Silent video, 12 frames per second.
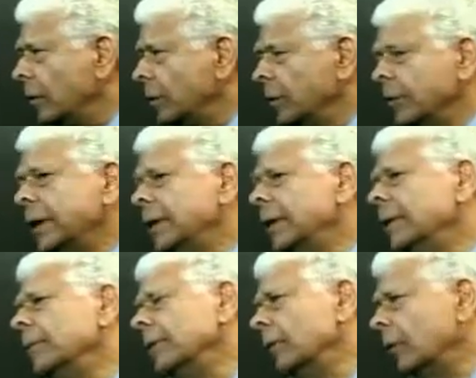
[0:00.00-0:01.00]
So we keep
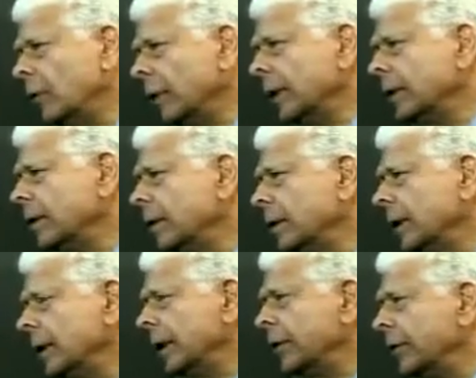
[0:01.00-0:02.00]
controlling the
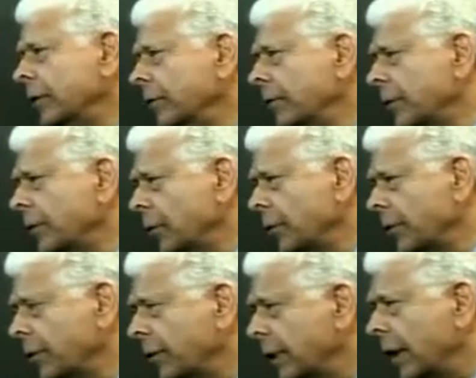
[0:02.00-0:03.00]
energy resource
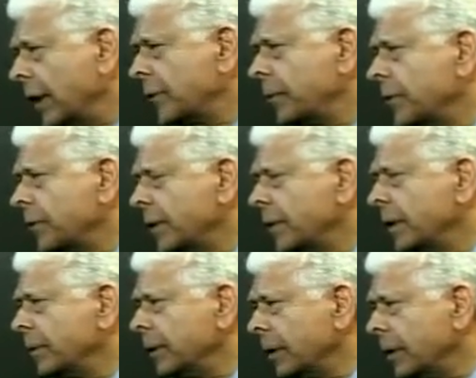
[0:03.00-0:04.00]
of the Caspian Sea
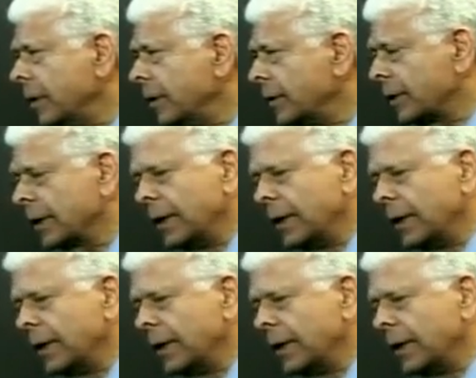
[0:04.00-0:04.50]
and Middle East.